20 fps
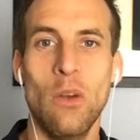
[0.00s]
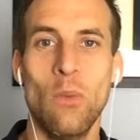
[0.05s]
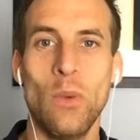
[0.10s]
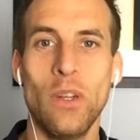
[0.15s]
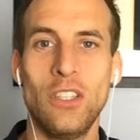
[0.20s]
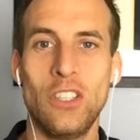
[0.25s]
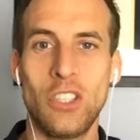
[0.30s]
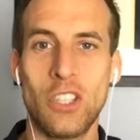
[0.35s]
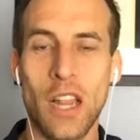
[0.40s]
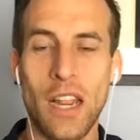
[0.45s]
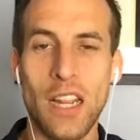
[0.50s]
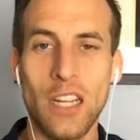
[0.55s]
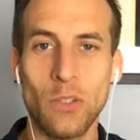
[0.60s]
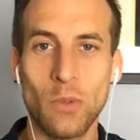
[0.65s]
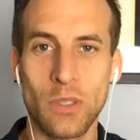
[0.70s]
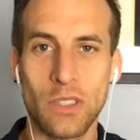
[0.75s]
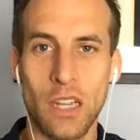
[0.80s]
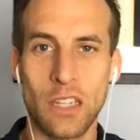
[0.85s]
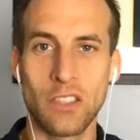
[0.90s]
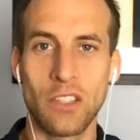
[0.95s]
We change
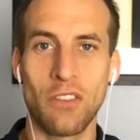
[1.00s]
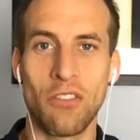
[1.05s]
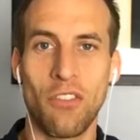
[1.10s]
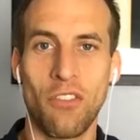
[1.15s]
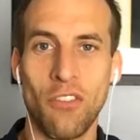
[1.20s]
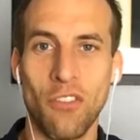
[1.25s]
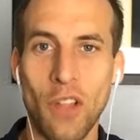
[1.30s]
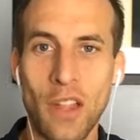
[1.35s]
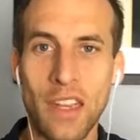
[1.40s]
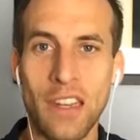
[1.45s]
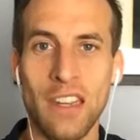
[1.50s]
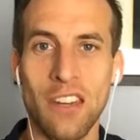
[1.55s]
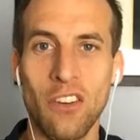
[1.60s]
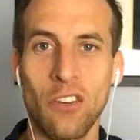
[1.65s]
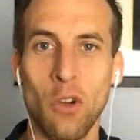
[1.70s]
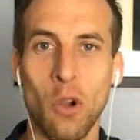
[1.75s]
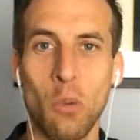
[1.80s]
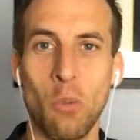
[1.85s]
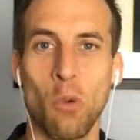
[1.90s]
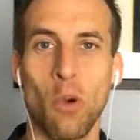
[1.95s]
what's actually flooding
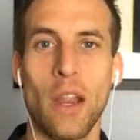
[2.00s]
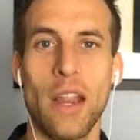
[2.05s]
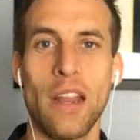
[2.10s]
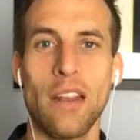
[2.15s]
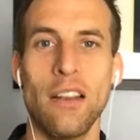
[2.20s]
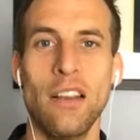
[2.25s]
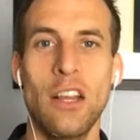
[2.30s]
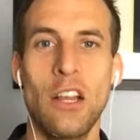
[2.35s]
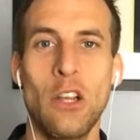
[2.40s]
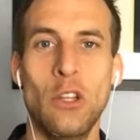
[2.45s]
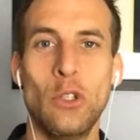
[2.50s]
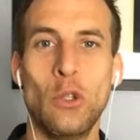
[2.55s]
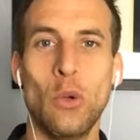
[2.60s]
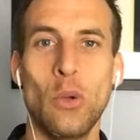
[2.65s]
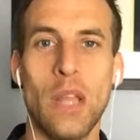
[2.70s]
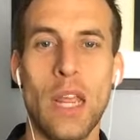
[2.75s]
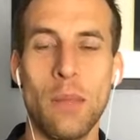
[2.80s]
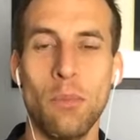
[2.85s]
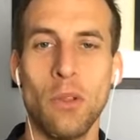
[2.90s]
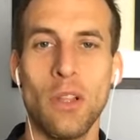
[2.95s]
into our brain to
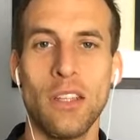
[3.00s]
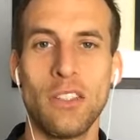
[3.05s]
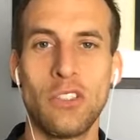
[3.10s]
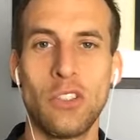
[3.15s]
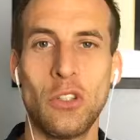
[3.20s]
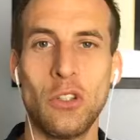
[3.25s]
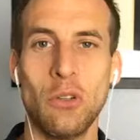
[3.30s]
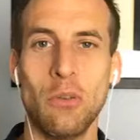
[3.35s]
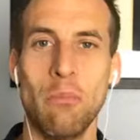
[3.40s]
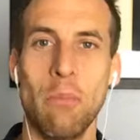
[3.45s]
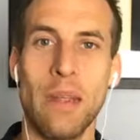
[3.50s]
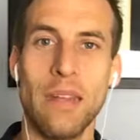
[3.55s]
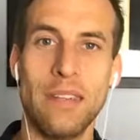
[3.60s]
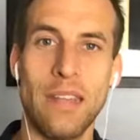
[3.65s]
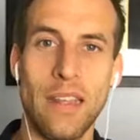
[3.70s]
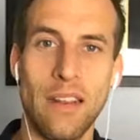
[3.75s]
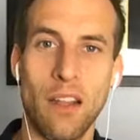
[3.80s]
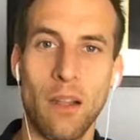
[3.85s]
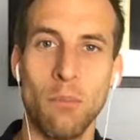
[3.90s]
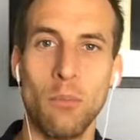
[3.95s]
enable us to
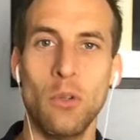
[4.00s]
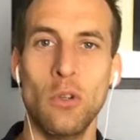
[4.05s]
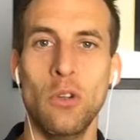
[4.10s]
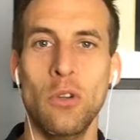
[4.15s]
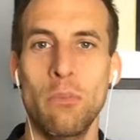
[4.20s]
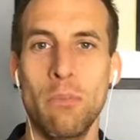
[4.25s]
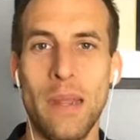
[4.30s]
maintain our mood,